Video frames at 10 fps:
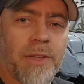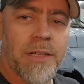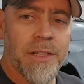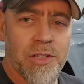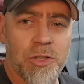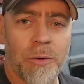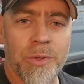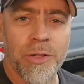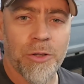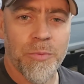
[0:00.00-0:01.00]
next job in
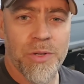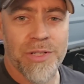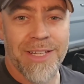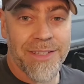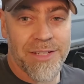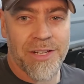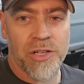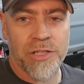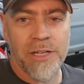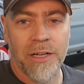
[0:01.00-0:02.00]
the coupe is get this
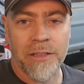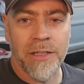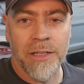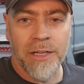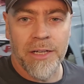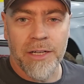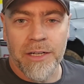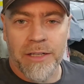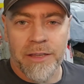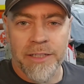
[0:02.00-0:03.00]
engine out,
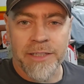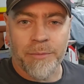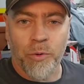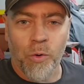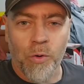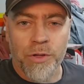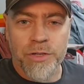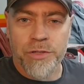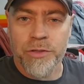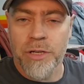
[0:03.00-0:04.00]
clean up all
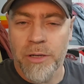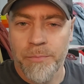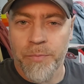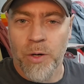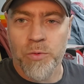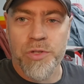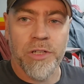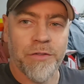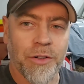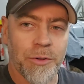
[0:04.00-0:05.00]
this old
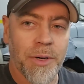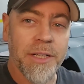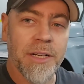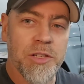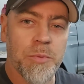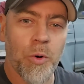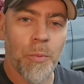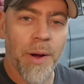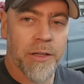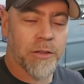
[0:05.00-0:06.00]
stuff on the radiator support
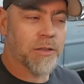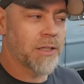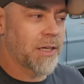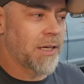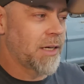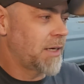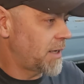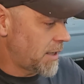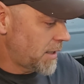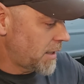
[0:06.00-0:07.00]
panel,
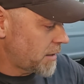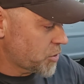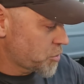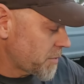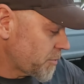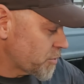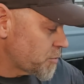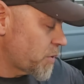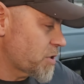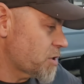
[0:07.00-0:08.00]
trim up the new
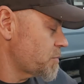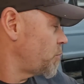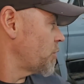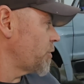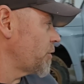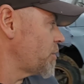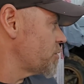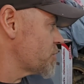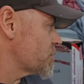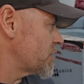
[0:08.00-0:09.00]
pieces, put
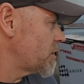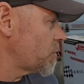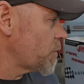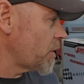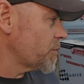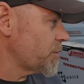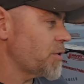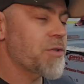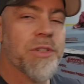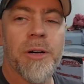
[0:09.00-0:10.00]
those and weld
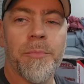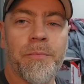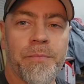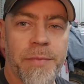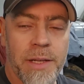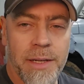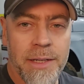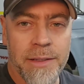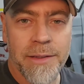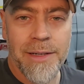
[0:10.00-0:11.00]
those up, and